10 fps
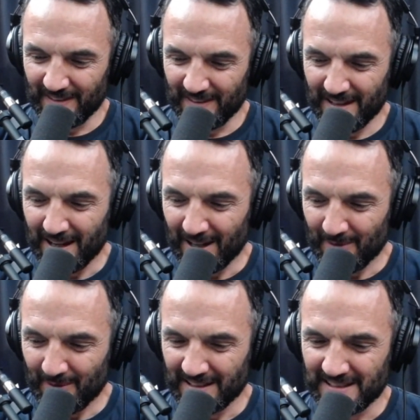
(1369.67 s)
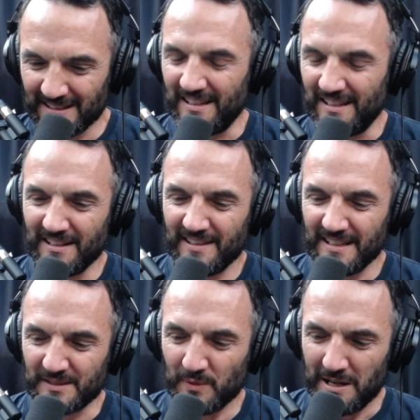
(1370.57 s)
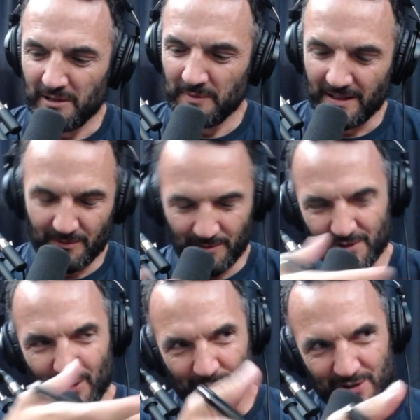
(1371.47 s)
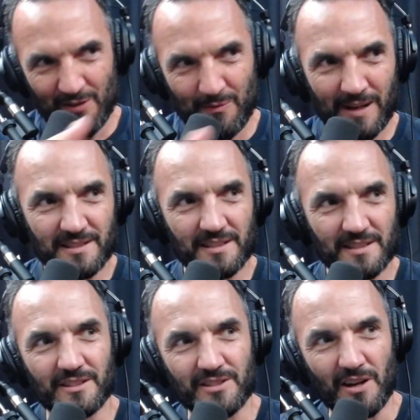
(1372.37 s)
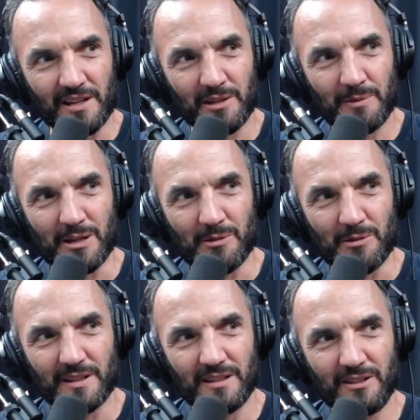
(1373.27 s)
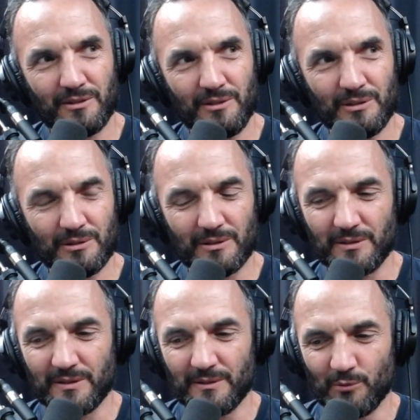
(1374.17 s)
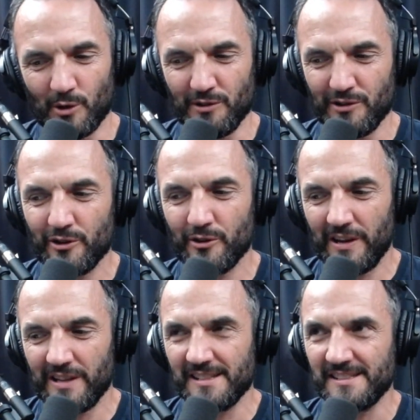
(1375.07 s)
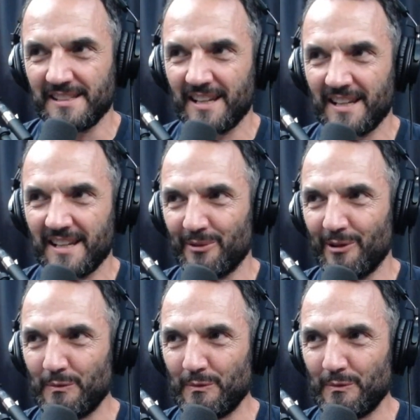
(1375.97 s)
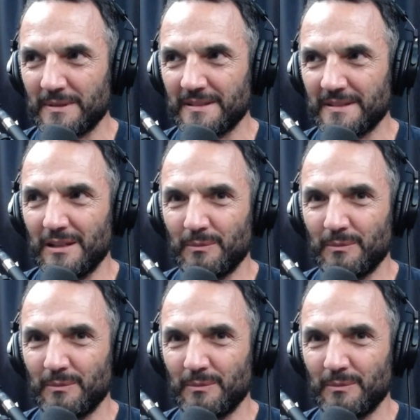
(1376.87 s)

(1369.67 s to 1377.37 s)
Yeah, I mean, I think as well, sorry, I'll dive back into the journey in a minute, but what you do, it's easy to connect with the right people, isn't it?